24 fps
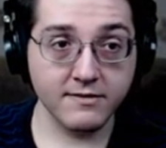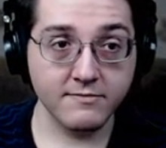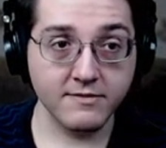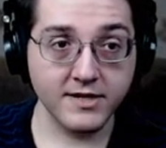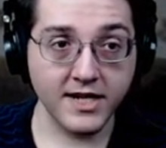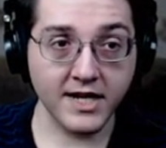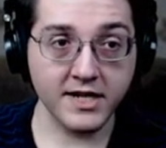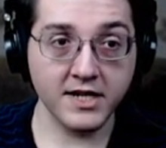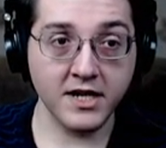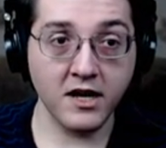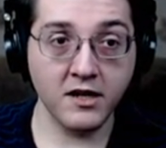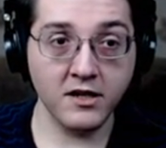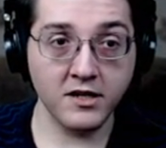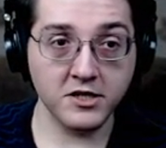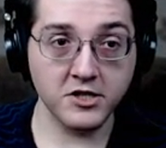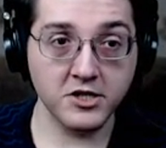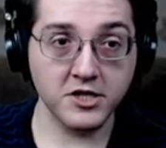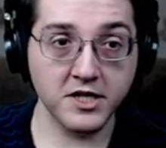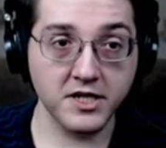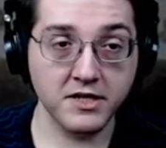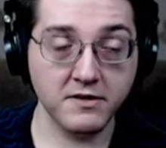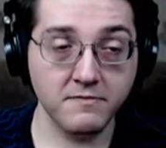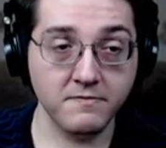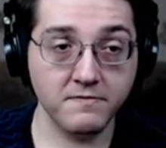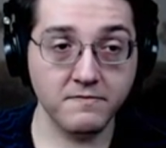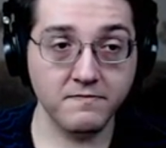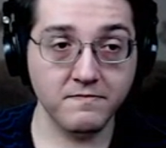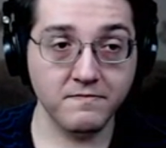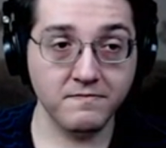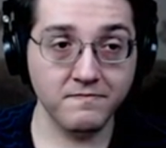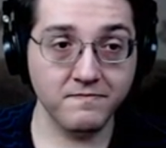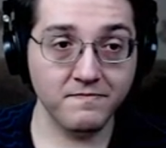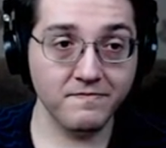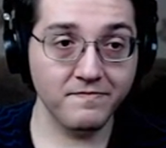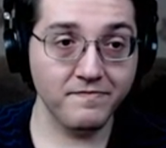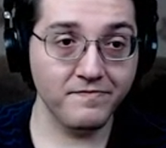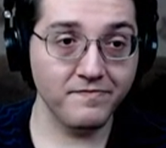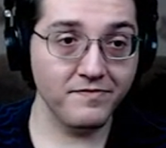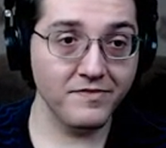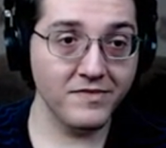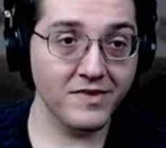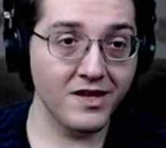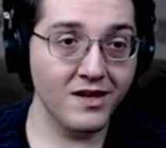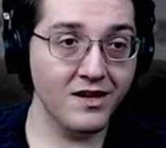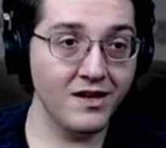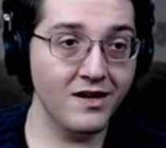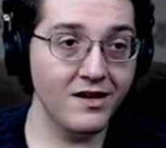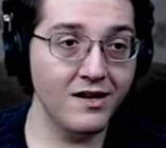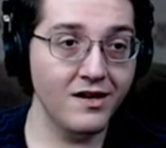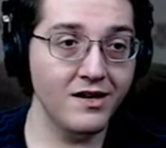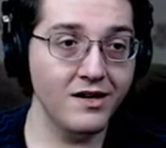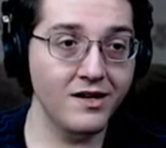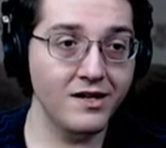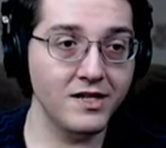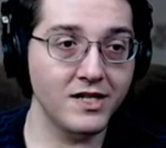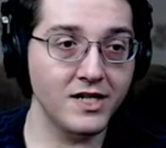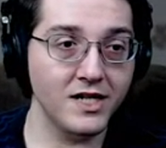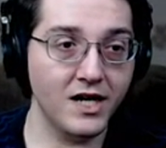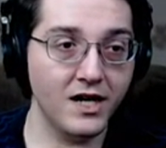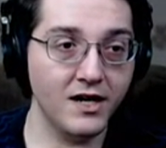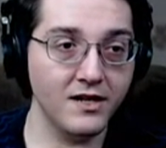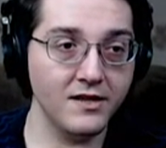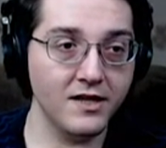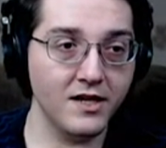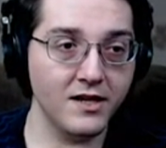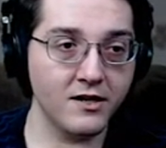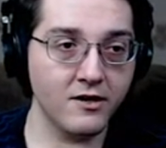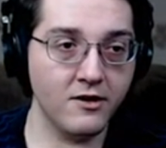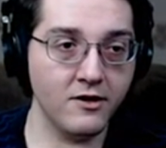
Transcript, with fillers: technology to unlock